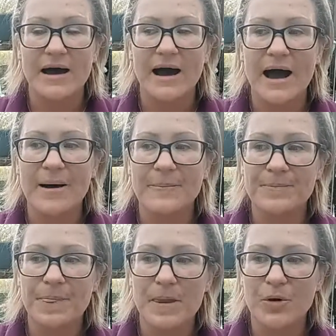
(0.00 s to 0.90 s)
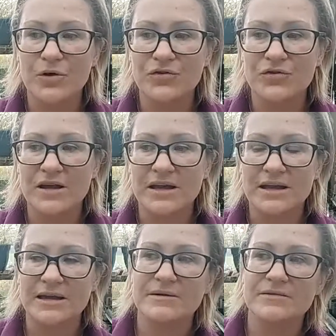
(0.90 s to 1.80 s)
But
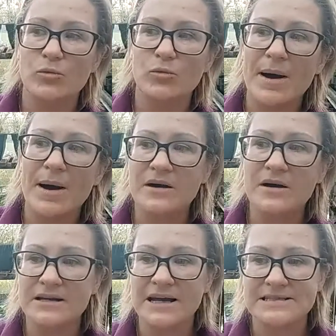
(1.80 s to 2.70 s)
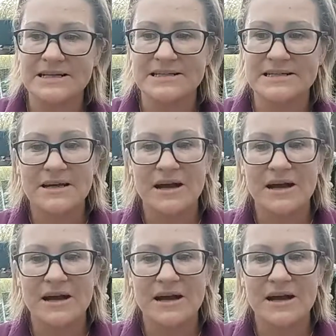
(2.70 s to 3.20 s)
the webinar that I did,